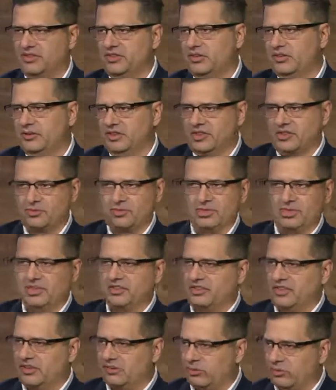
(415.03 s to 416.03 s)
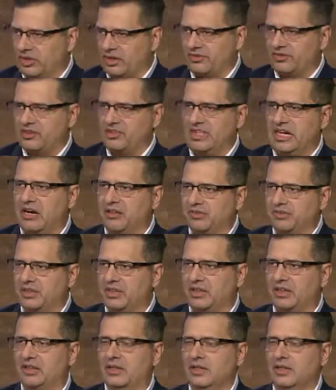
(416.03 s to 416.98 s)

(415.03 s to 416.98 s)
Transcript: annuities, real estate, whatever's out there.